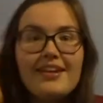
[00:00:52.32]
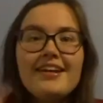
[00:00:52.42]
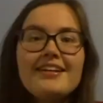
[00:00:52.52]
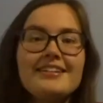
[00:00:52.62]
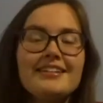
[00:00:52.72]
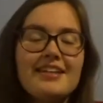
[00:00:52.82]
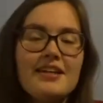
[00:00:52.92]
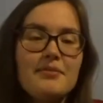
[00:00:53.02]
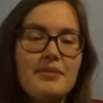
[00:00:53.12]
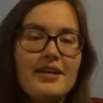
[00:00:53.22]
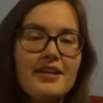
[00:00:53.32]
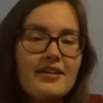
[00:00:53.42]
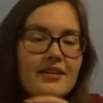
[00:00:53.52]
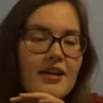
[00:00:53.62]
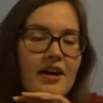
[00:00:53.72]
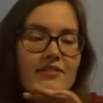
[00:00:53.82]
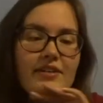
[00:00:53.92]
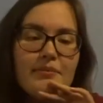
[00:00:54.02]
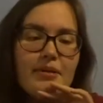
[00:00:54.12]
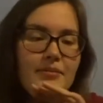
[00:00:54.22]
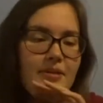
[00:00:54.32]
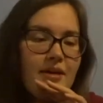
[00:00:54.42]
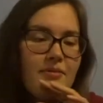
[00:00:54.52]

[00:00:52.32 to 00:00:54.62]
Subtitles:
Is this going to be carving a pumpkin